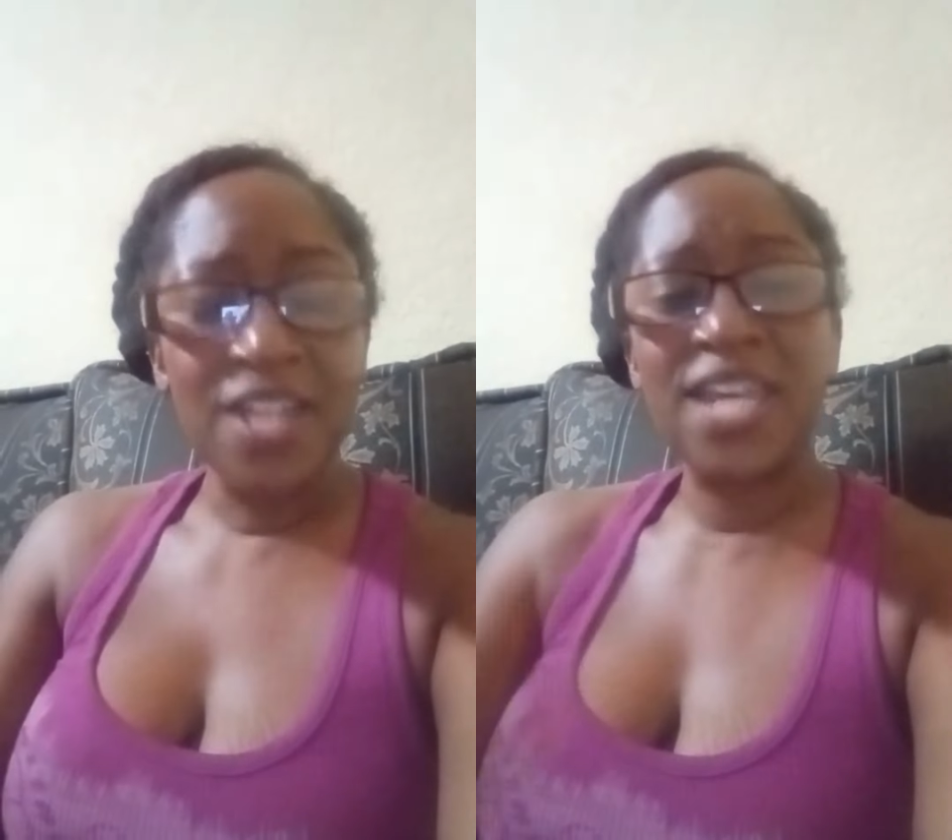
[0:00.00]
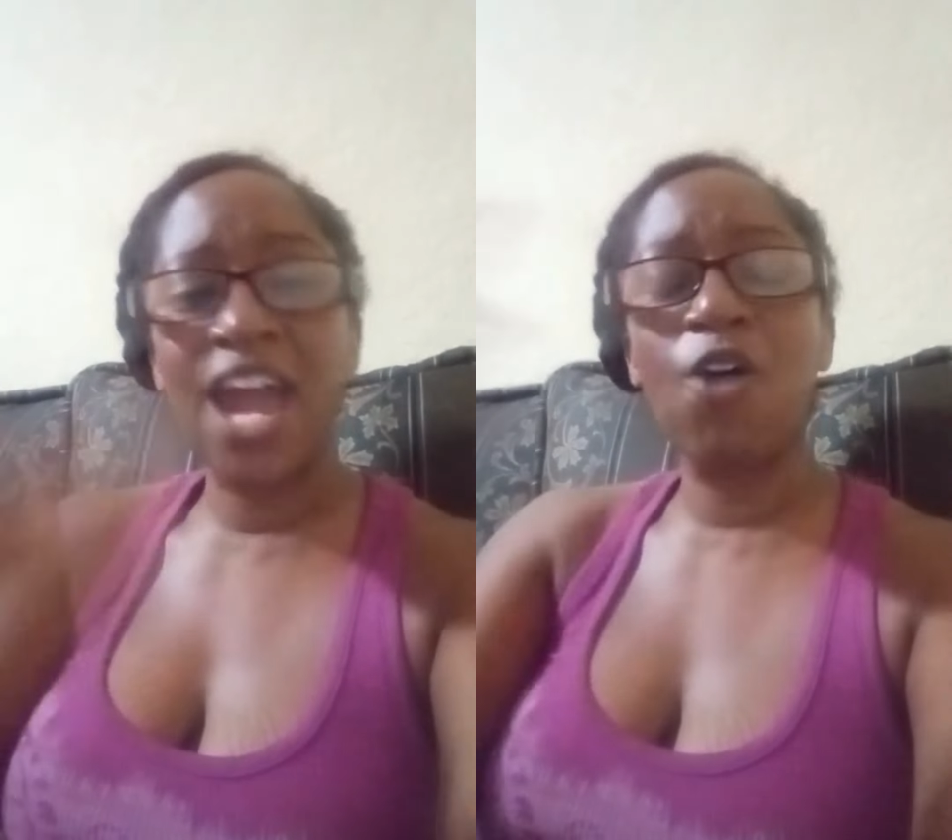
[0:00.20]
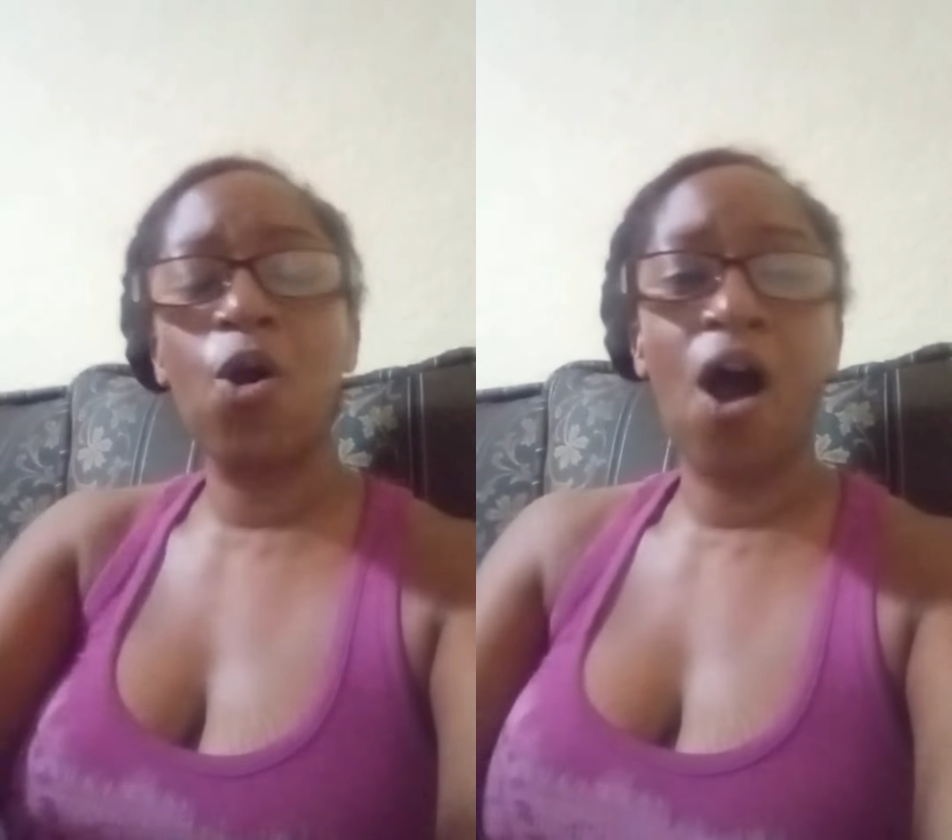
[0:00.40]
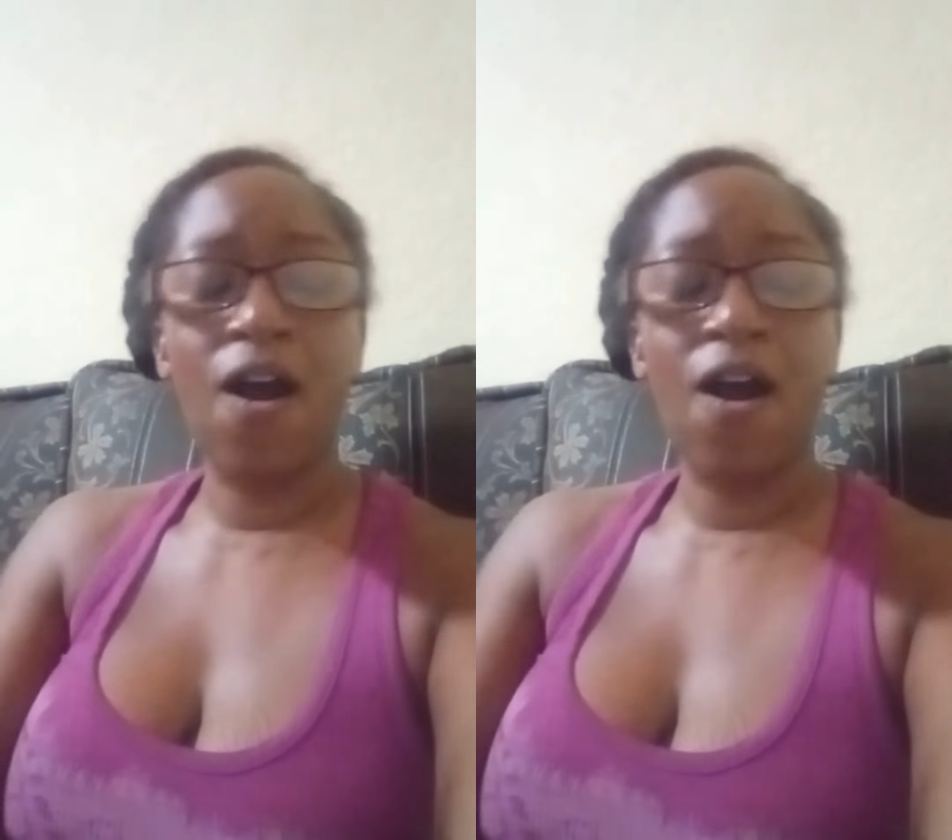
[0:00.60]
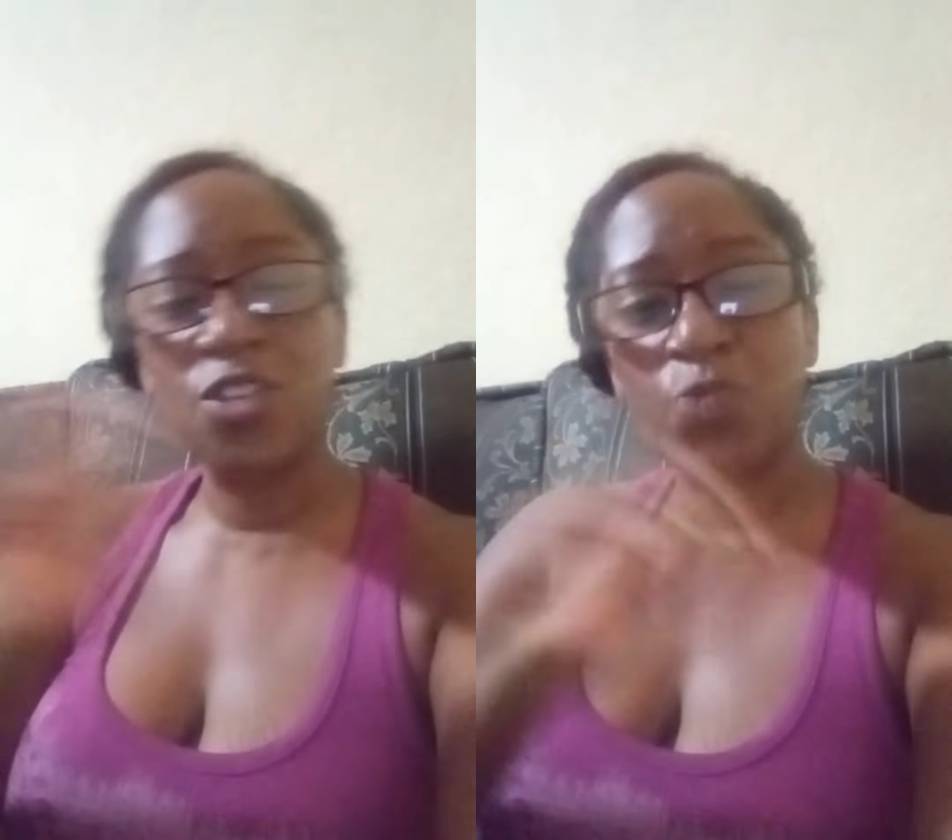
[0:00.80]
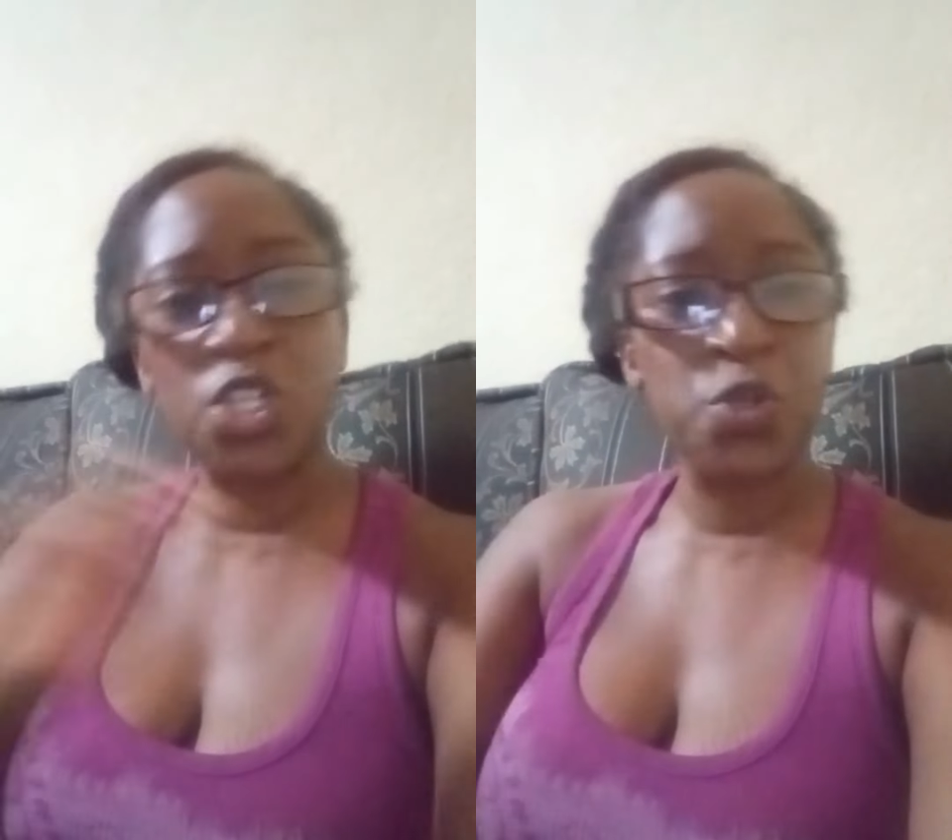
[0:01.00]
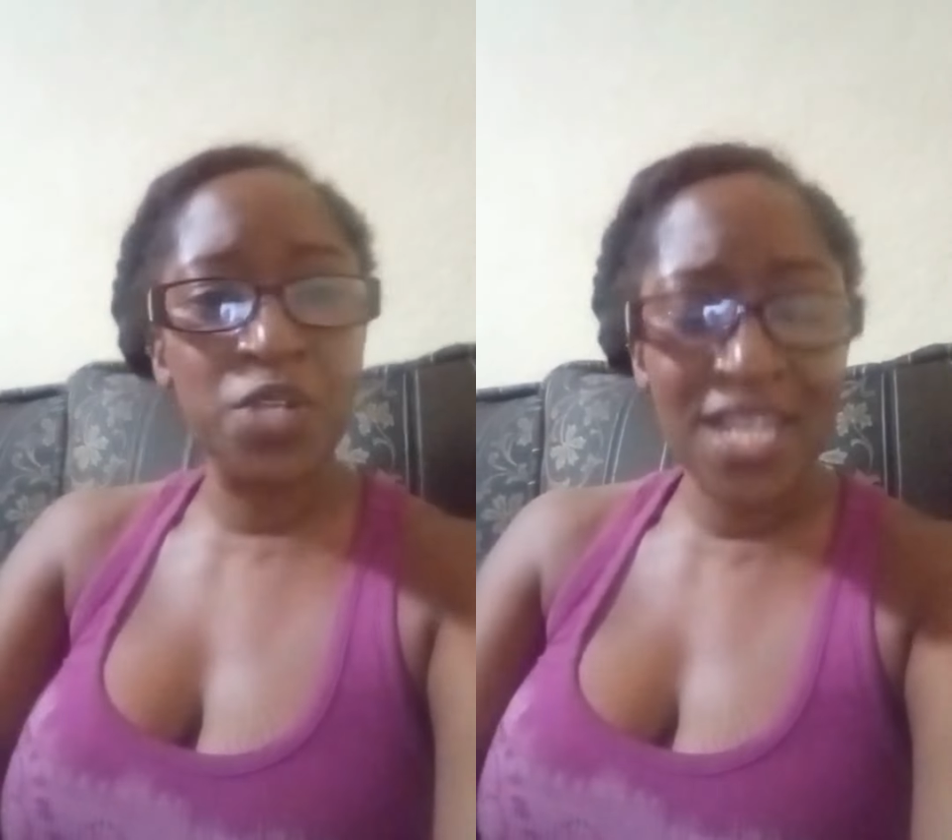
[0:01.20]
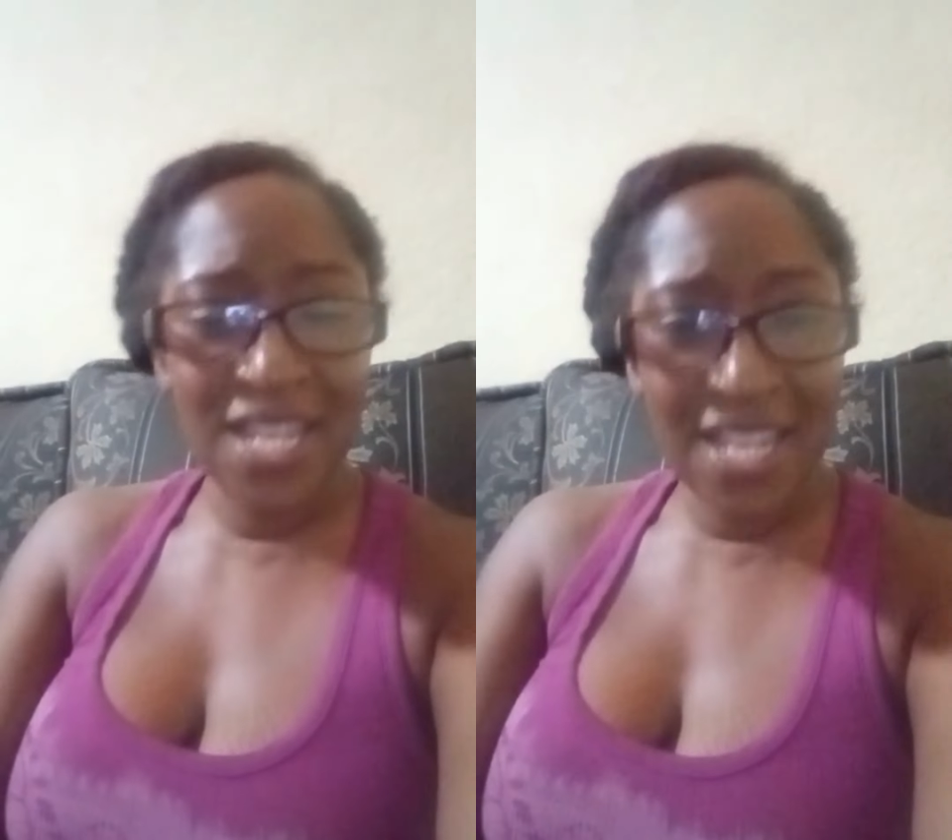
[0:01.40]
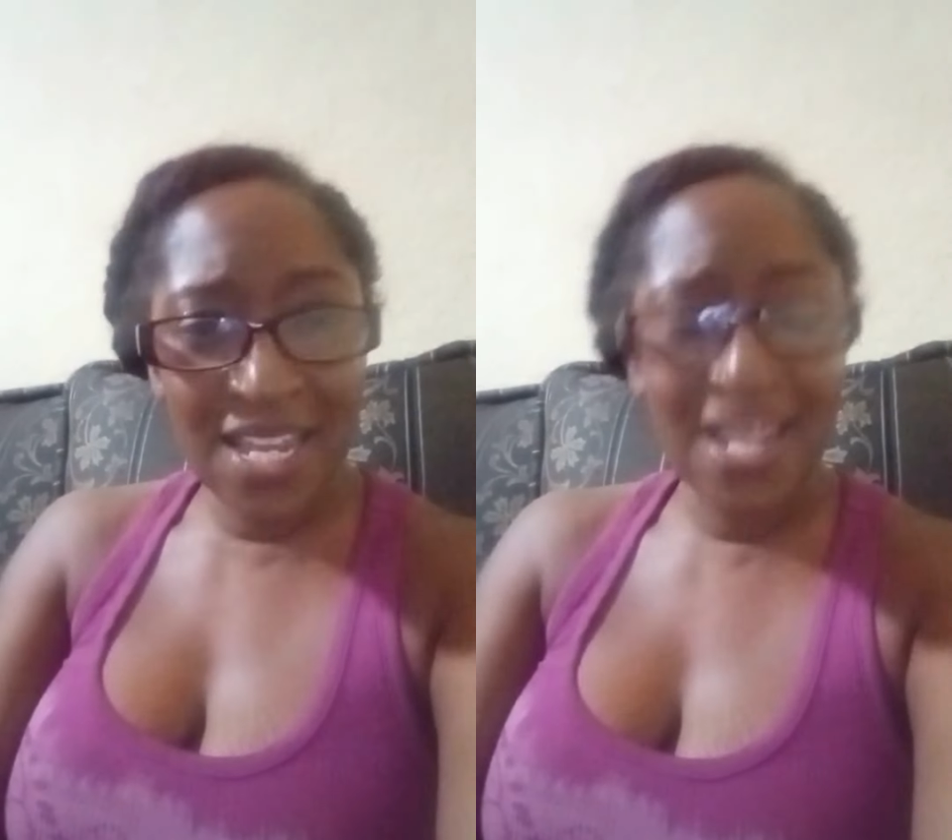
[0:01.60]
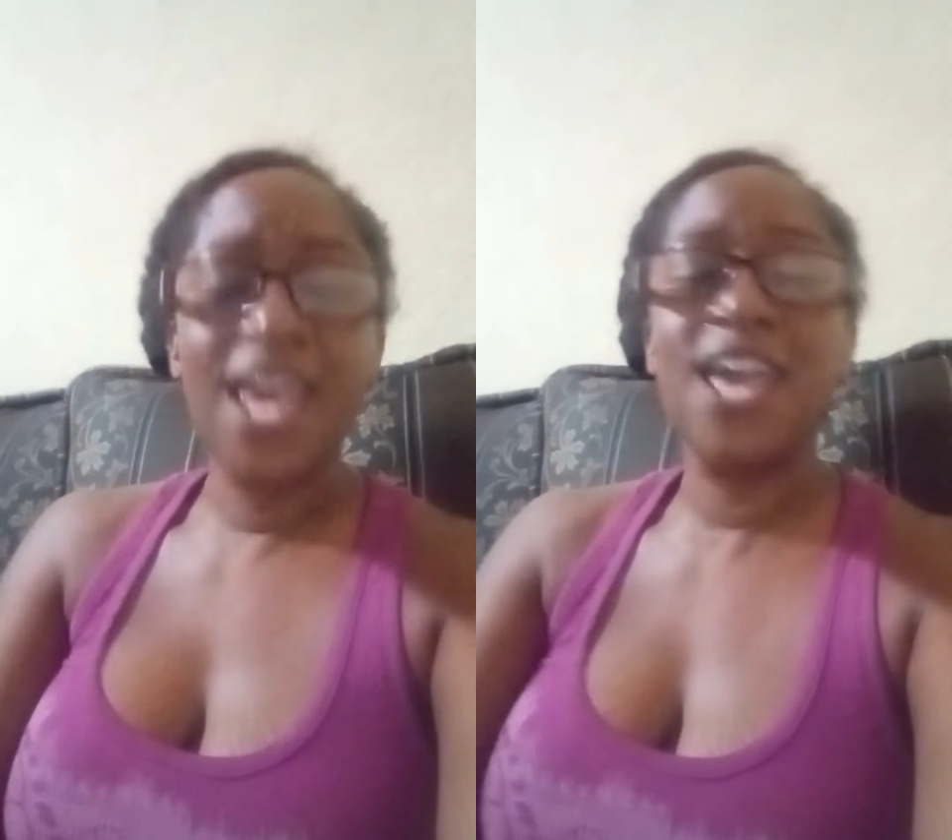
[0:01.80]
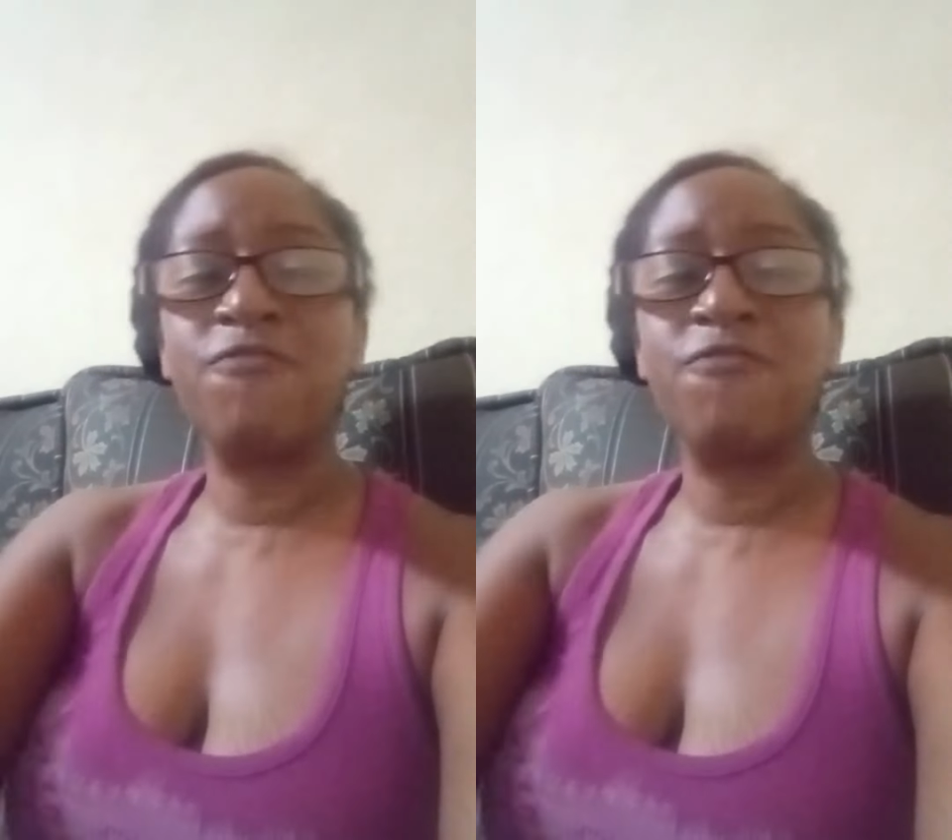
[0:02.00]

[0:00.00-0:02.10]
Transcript: tarot cards, what you need.